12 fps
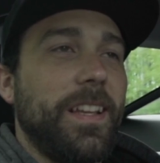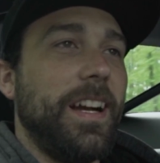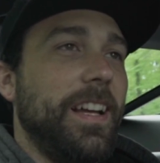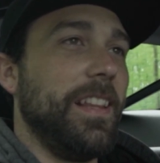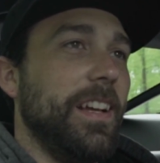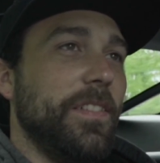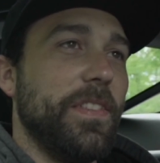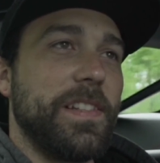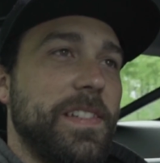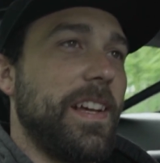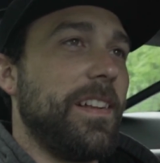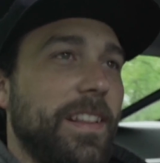I love the
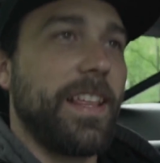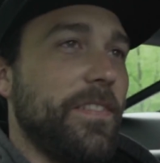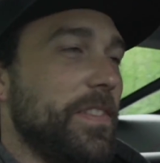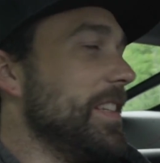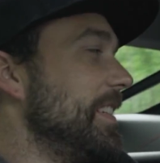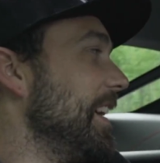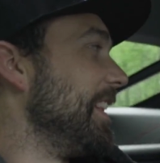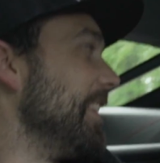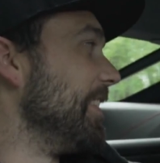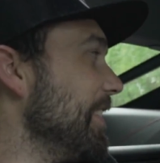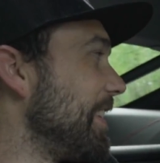sound of that V10 though.